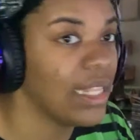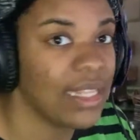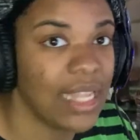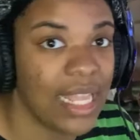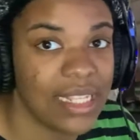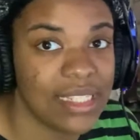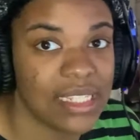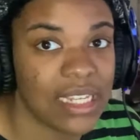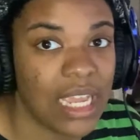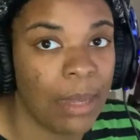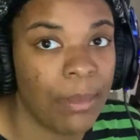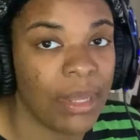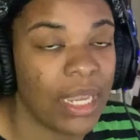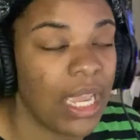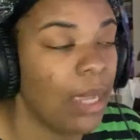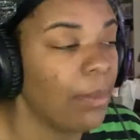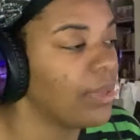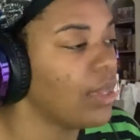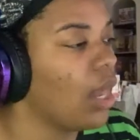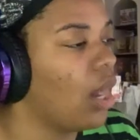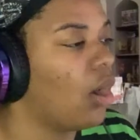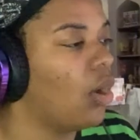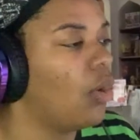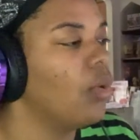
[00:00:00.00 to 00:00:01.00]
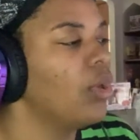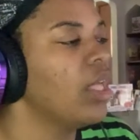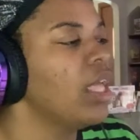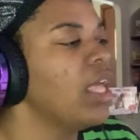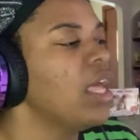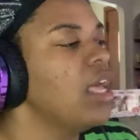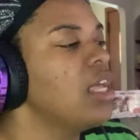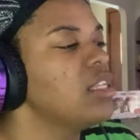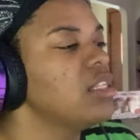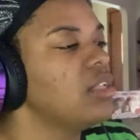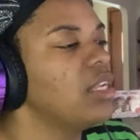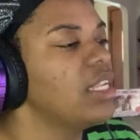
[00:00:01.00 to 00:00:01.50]
That's coming up, y'all.
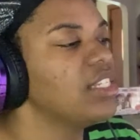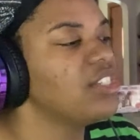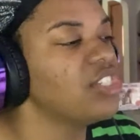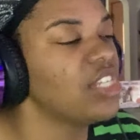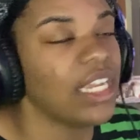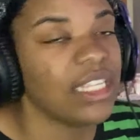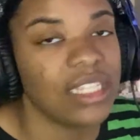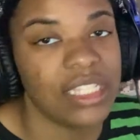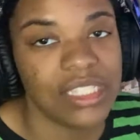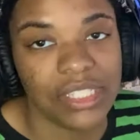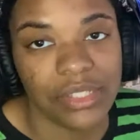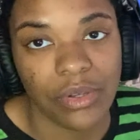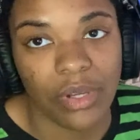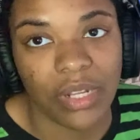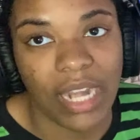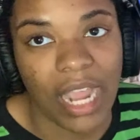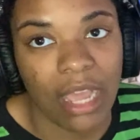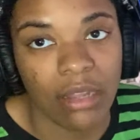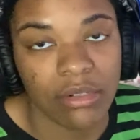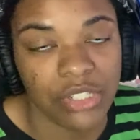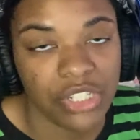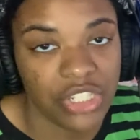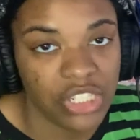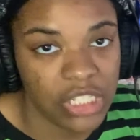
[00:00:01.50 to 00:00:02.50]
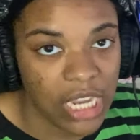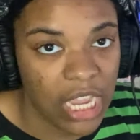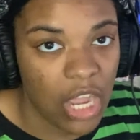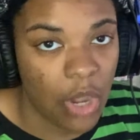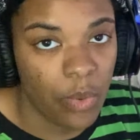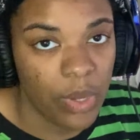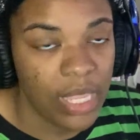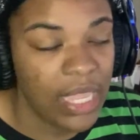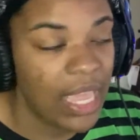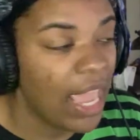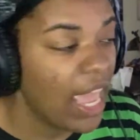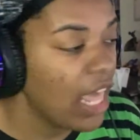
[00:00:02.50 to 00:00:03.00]
So let's check this on out,
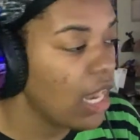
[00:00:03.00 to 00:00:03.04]
shall we?